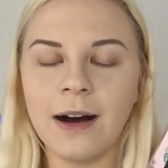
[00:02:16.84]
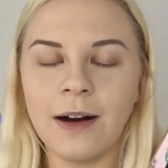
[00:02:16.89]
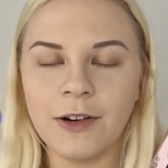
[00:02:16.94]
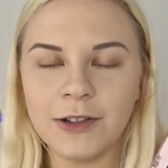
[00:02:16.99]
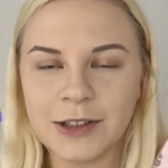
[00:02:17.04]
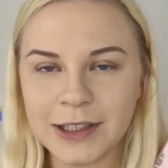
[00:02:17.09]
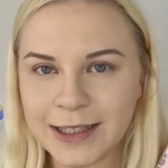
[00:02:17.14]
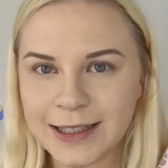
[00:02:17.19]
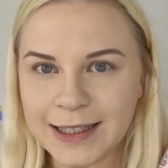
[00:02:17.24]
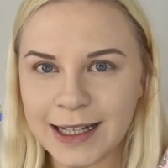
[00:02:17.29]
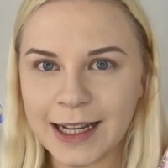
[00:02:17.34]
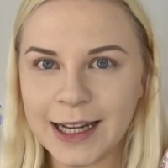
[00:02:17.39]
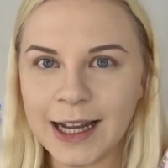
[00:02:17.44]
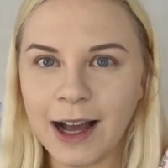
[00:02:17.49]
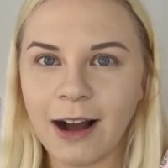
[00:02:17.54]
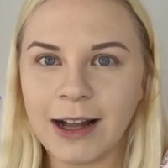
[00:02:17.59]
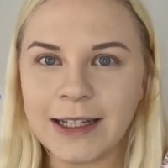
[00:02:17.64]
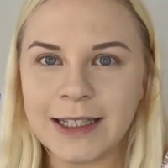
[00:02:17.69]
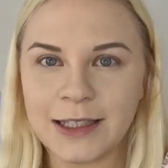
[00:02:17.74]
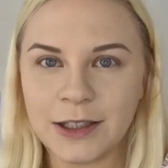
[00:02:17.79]
Honestly,
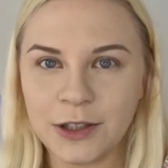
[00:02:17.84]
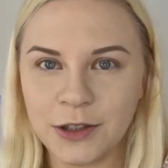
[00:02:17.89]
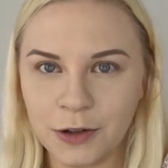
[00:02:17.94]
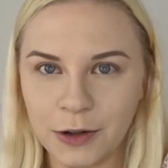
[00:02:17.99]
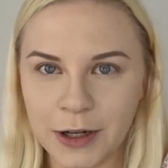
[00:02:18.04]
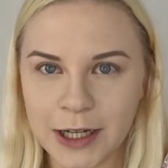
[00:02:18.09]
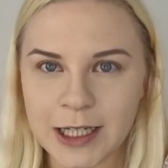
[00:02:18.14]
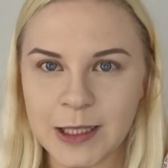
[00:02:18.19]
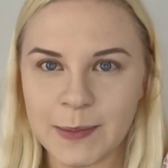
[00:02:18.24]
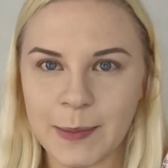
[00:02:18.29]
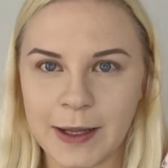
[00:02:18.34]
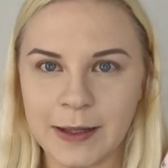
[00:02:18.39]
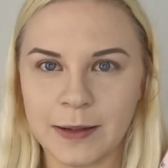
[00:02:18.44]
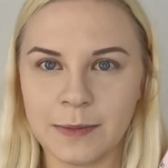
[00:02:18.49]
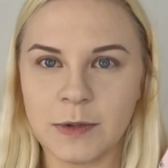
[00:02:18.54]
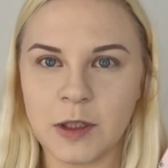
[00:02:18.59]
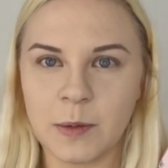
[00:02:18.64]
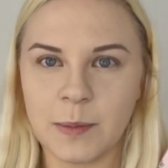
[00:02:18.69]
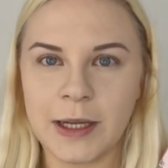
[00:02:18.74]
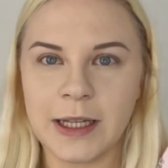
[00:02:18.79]
I did not expect
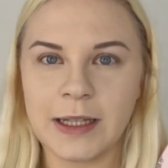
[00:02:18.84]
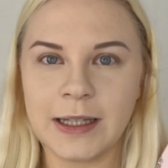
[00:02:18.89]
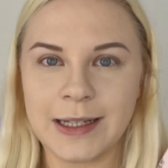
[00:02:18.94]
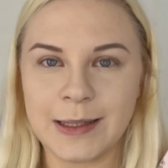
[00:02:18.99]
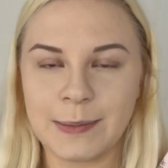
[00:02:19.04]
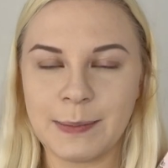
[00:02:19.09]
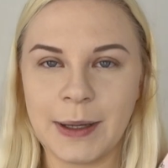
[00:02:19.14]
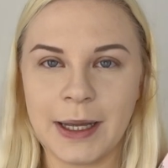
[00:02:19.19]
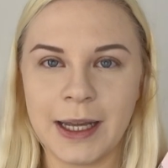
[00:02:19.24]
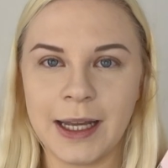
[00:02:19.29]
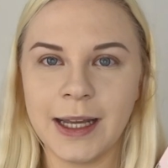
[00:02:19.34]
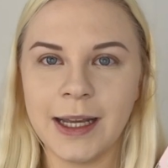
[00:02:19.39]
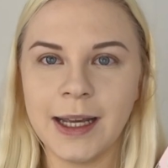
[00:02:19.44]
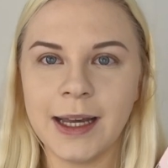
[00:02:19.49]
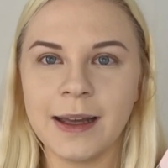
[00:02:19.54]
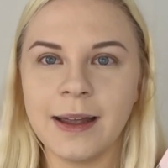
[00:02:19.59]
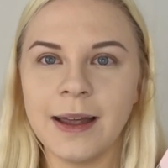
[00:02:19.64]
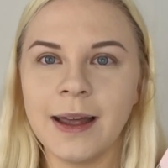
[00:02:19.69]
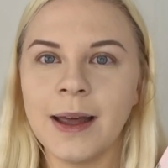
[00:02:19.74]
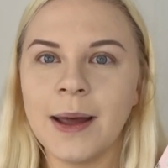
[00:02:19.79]
them to be this
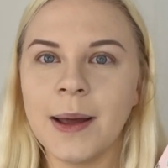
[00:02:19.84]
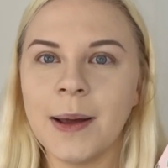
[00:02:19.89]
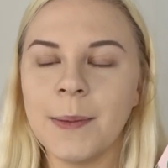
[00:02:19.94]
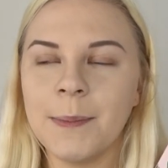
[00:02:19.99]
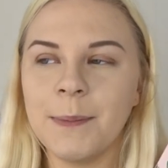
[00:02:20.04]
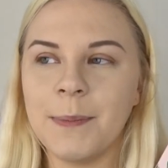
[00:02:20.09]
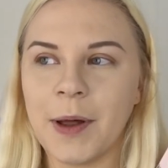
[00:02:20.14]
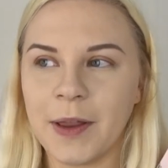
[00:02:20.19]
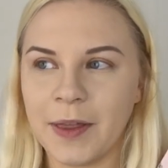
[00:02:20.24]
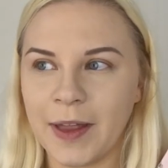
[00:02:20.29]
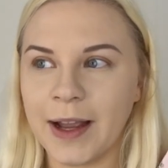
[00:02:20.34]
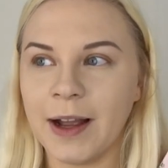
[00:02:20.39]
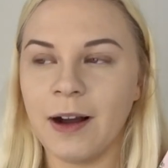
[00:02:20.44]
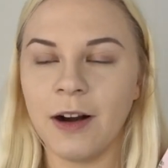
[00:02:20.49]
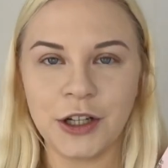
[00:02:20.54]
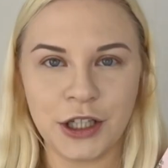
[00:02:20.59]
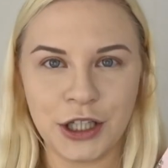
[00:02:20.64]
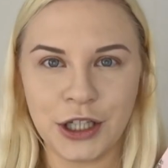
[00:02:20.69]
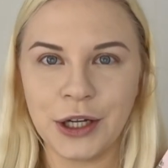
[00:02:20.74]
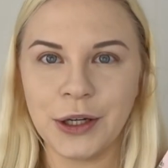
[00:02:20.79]
big. But they
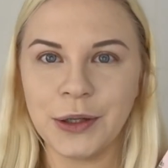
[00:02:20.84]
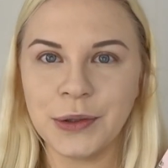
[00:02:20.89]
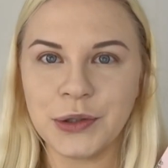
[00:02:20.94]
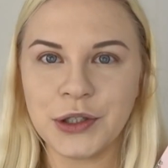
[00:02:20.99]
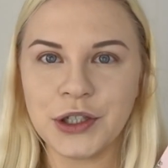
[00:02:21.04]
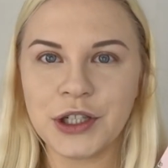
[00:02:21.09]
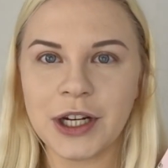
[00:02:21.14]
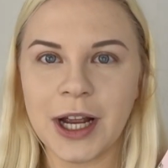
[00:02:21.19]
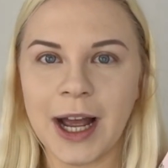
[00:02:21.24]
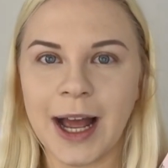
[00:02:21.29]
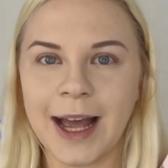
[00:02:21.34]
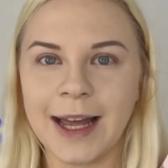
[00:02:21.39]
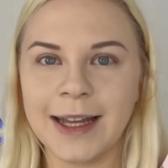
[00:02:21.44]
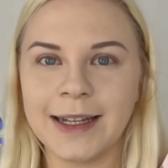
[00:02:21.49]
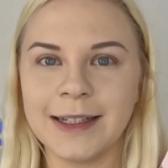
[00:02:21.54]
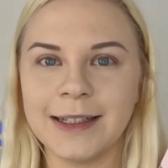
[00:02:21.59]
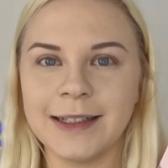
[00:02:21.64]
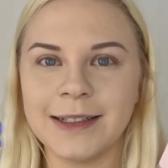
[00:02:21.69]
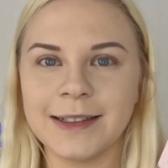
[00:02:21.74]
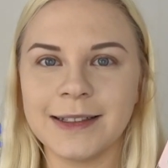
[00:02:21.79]
are huge,
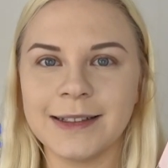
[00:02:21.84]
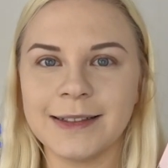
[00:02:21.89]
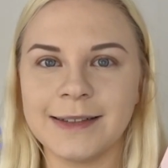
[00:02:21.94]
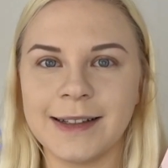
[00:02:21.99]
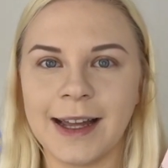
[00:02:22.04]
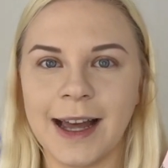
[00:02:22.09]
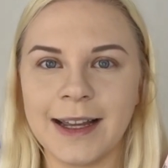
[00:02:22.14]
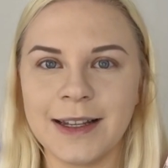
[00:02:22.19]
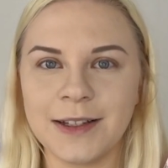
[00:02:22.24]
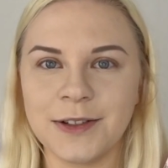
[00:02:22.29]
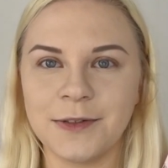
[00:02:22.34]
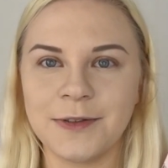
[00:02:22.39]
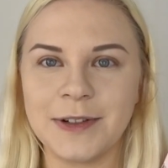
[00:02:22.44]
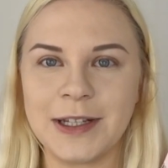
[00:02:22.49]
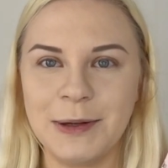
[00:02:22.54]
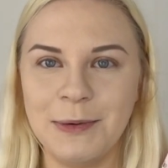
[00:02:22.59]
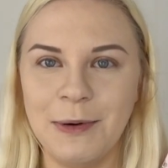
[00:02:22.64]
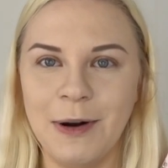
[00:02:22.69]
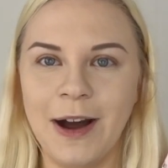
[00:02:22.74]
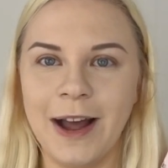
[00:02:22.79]
and that is
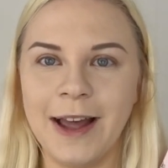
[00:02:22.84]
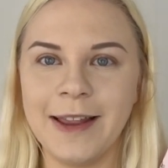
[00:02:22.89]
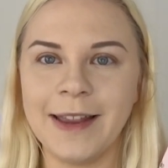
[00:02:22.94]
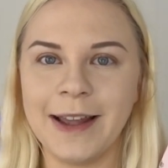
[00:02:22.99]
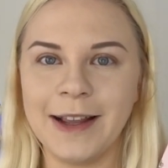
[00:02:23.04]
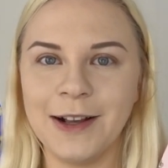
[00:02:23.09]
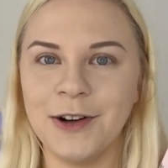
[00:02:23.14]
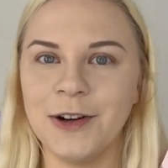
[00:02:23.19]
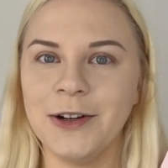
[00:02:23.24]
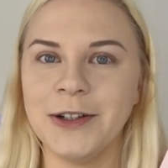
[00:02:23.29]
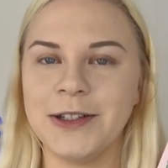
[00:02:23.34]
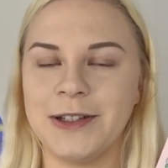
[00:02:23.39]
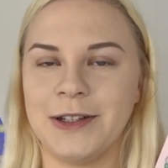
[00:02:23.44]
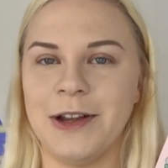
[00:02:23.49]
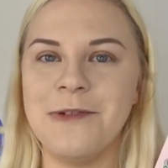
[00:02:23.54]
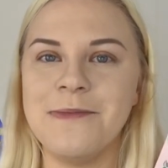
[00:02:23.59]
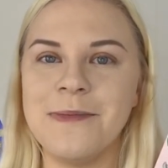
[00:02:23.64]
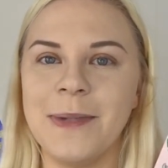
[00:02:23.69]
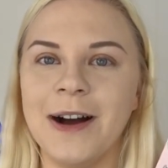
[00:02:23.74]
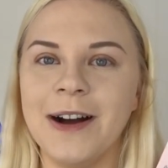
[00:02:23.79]
obviously why they cost
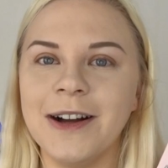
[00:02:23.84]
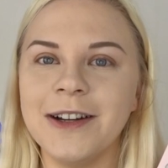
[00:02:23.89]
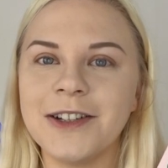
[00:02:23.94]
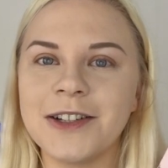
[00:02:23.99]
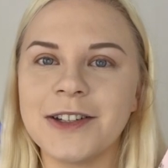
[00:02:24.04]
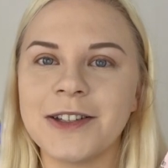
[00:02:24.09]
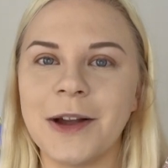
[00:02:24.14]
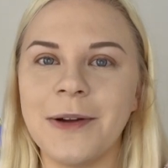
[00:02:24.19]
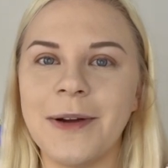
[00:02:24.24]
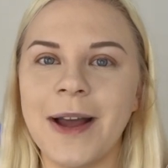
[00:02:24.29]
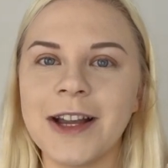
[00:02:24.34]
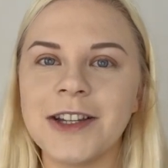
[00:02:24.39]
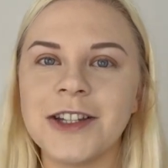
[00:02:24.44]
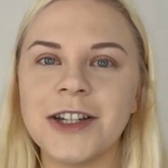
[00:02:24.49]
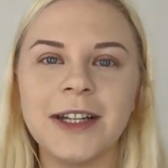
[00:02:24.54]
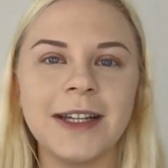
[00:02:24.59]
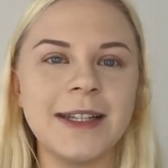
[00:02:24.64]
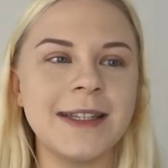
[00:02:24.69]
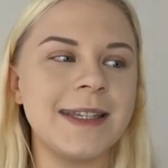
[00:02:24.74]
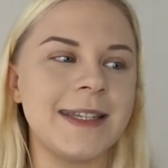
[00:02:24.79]
so much. So as
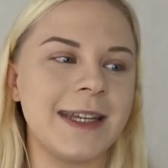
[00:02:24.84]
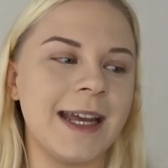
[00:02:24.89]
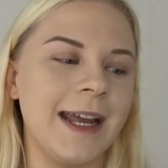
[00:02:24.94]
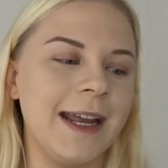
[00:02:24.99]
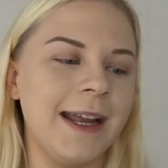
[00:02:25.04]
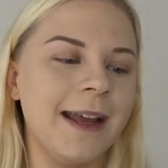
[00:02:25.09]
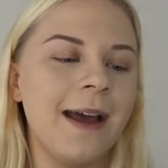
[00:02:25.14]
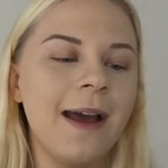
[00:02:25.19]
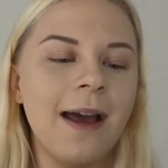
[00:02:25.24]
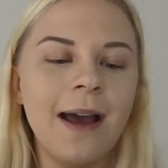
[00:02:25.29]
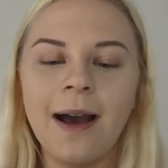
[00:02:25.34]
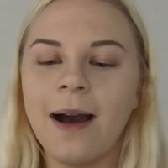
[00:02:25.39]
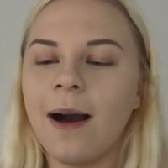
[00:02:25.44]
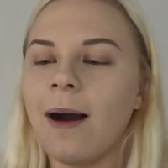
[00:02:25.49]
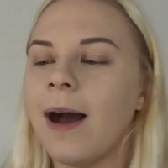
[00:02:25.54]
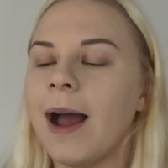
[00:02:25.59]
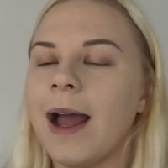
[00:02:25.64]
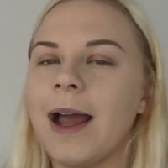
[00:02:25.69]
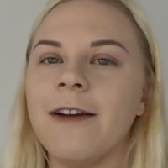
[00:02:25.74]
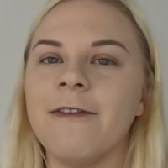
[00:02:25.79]
you can see,
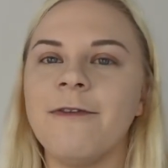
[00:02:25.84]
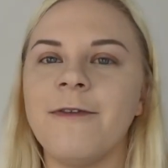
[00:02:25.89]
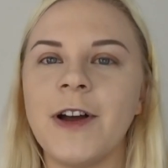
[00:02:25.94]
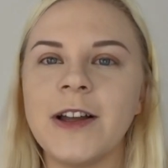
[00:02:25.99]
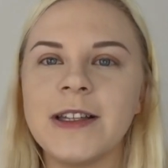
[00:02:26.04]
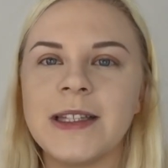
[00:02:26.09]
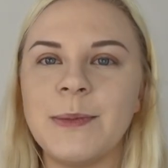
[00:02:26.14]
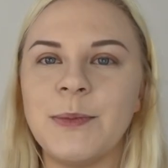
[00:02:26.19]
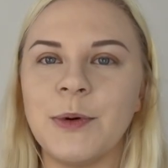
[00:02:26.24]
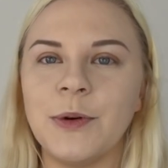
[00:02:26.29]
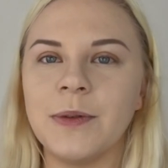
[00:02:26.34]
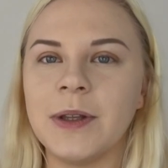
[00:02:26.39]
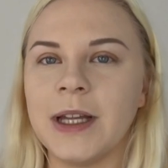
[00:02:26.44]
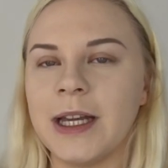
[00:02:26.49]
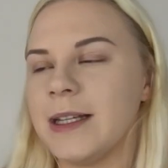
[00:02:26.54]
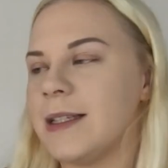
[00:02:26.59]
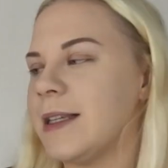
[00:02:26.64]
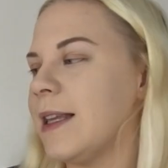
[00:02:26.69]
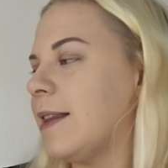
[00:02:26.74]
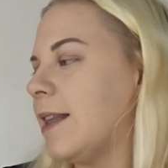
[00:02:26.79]
I firstly bought
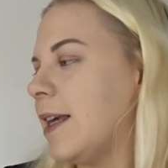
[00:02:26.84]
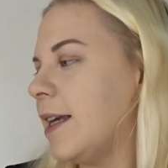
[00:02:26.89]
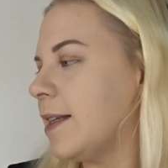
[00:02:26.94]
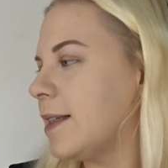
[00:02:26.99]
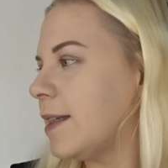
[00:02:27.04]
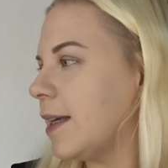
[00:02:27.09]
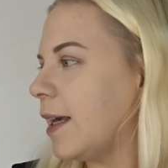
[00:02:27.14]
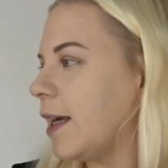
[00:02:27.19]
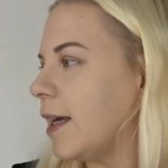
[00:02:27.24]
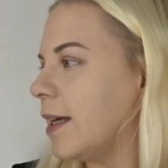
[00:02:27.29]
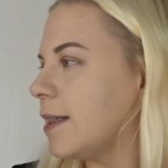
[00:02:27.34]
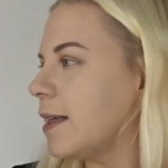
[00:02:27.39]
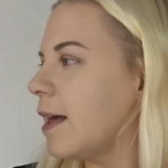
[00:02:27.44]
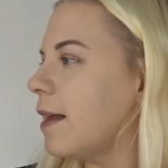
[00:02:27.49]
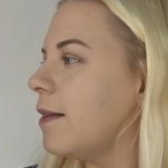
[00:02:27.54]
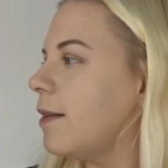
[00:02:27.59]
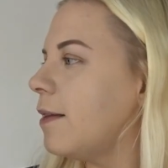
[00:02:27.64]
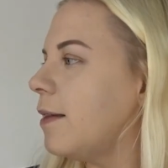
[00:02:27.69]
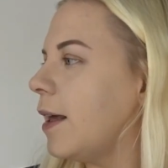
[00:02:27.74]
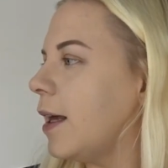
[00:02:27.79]
this. This is
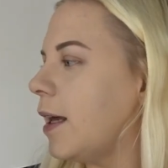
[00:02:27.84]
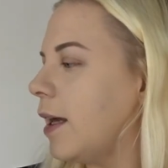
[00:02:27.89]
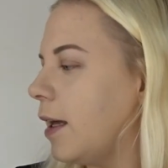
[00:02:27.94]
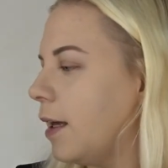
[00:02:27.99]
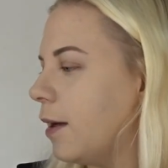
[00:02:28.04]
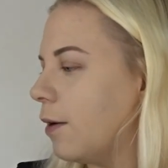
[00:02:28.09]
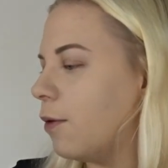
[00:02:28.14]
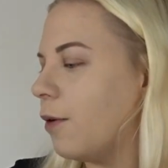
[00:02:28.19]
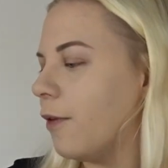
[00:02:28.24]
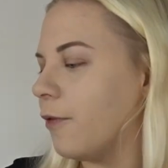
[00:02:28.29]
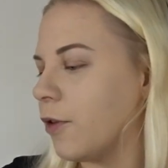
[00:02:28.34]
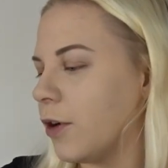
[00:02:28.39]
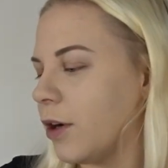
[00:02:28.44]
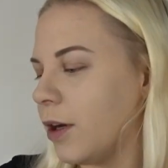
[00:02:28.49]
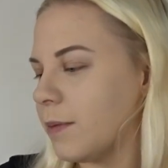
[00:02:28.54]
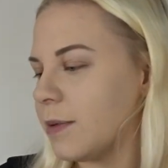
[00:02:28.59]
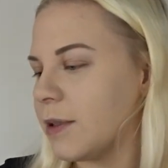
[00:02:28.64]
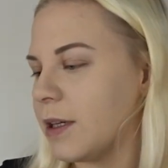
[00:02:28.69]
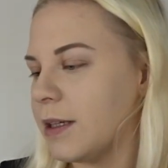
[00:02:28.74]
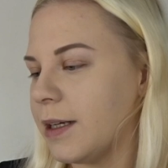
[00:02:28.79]
the, oh, I've got it
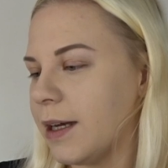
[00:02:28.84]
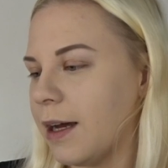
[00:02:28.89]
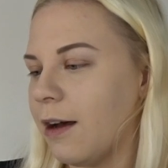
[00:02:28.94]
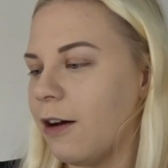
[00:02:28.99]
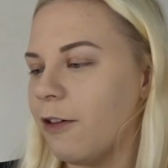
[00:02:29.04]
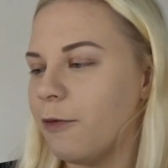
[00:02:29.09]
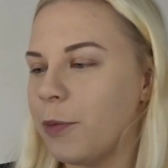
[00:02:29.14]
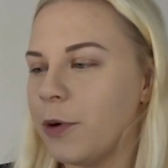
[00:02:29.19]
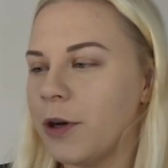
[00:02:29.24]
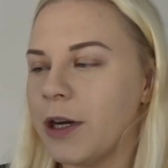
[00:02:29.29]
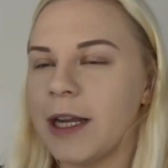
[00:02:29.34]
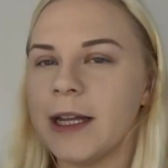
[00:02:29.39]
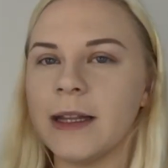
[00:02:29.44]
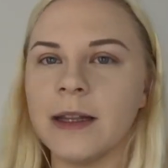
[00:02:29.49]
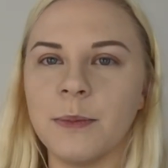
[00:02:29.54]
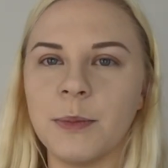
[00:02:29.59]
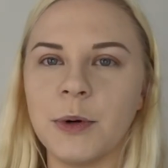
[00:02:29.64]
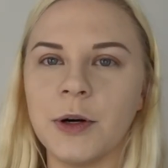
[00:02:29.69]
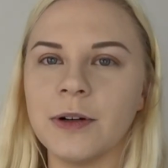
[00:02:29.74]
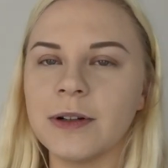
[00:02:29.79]
upside down. I've put it in
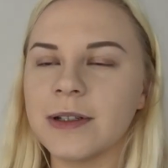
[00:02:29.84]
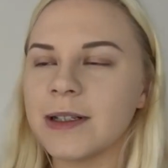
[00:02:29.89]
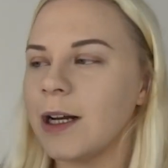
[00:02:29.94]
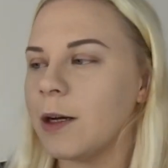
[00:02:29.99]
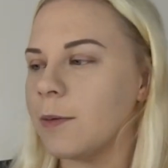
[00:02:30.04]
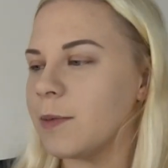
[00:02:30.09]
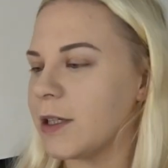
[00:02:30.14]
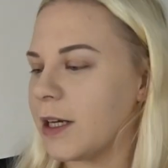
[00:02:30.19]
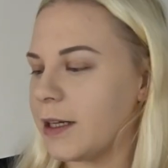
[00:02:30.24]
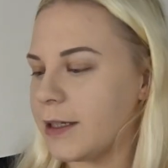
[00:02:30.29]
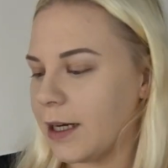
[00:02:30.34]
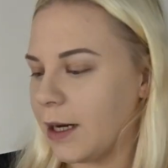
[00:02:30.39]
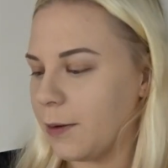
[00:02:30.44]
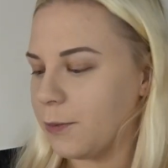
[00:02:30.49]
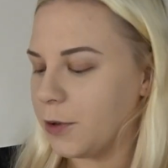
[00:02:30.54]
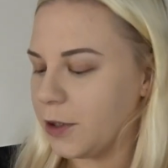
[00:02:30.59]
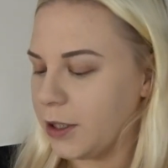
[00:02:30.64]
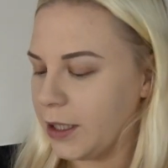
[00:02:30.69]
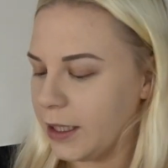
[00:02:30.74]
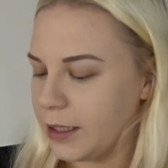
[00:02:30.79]
the box upside
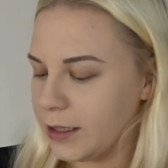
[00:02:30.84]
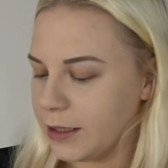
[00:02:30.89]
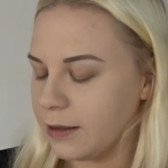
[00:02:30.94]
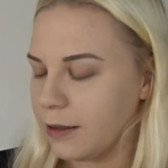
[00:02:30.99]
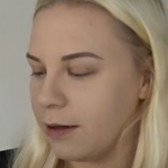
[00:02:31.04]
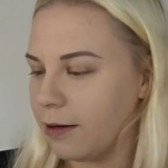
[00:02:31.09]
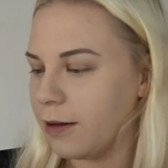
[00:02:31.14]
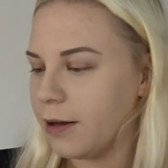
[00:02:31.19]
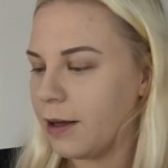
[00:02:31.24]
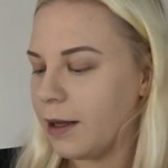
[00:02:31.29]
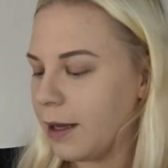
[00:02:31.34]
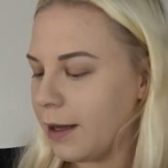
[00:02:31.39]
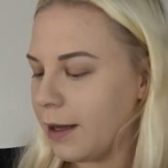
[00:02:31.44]
down, one idiot.